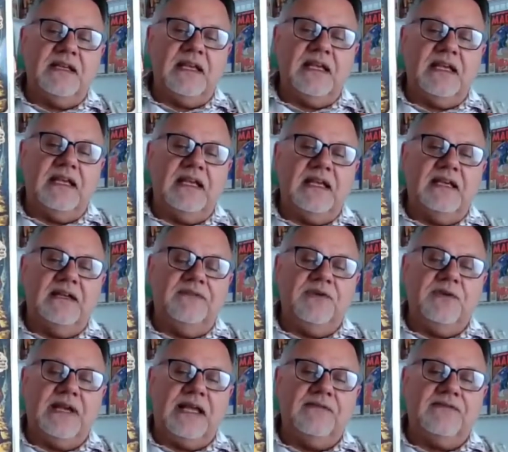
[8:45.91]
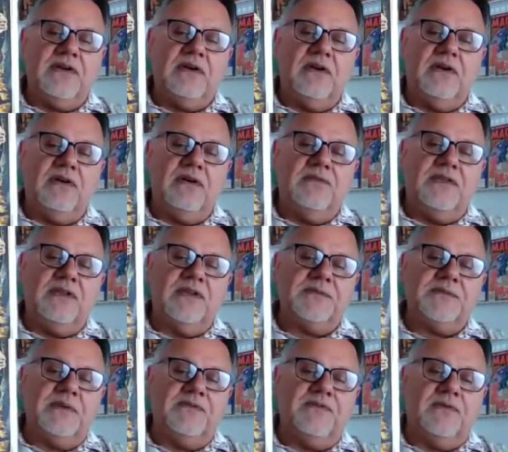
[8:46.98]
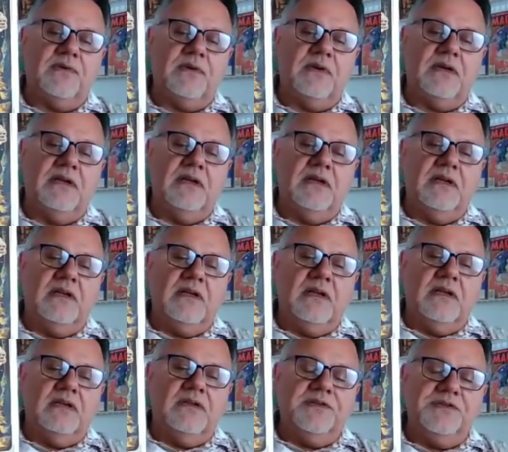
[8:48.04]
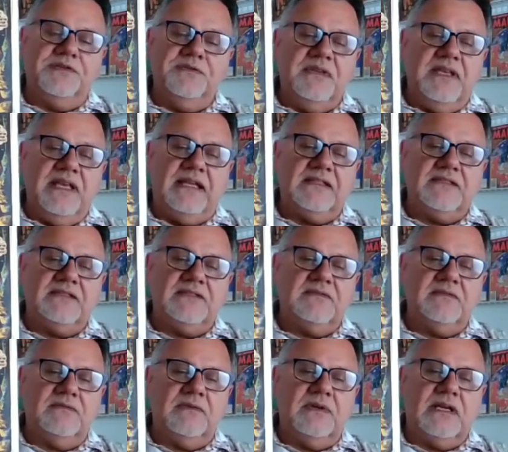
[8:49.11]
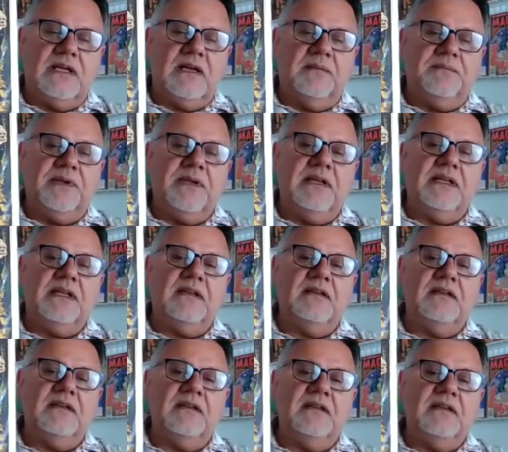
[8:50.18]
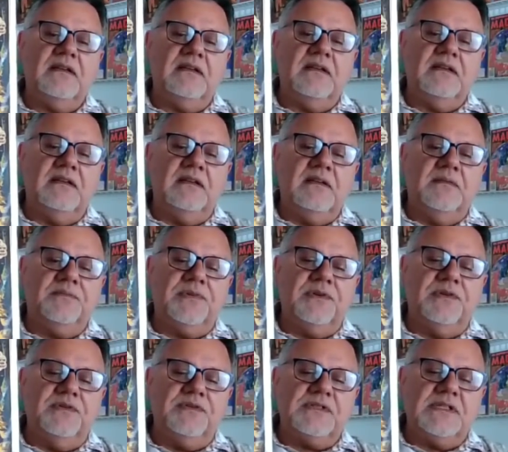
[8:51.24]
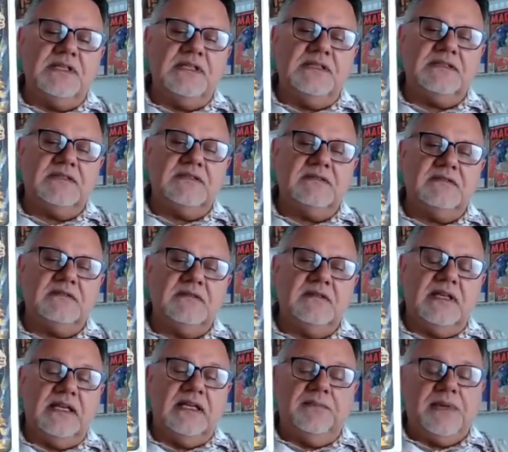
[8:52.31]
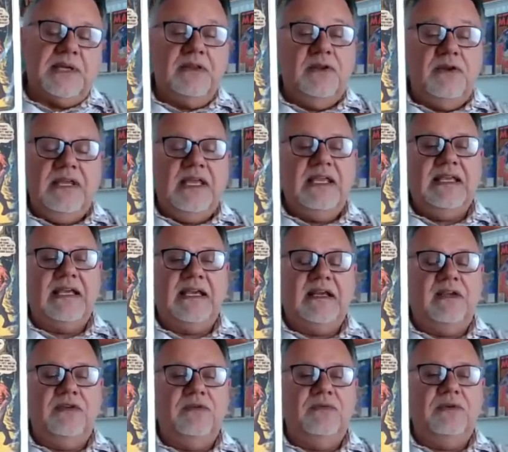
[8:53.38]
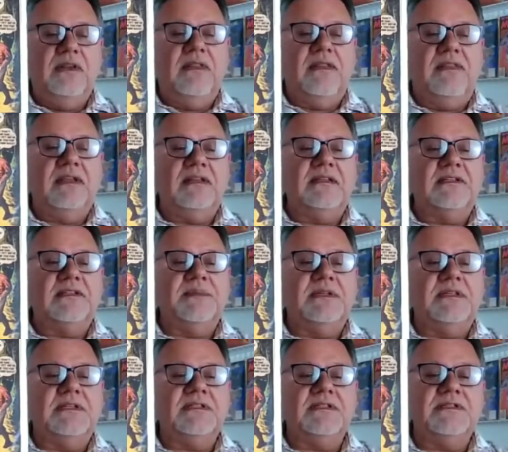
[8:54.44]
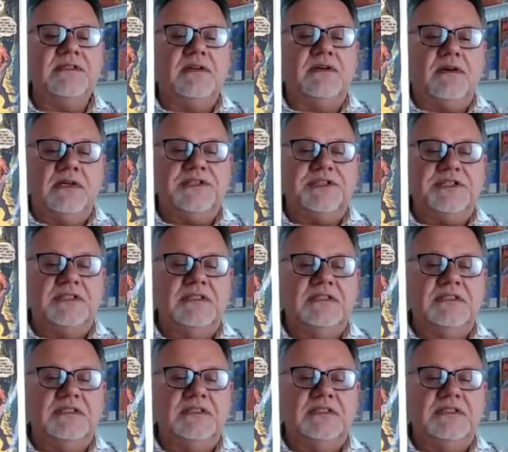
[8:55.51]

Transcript: And if you haven't heard of this before, could you guess what company produced this? Like by looking at it, you wouldn't think this, but this is Archie.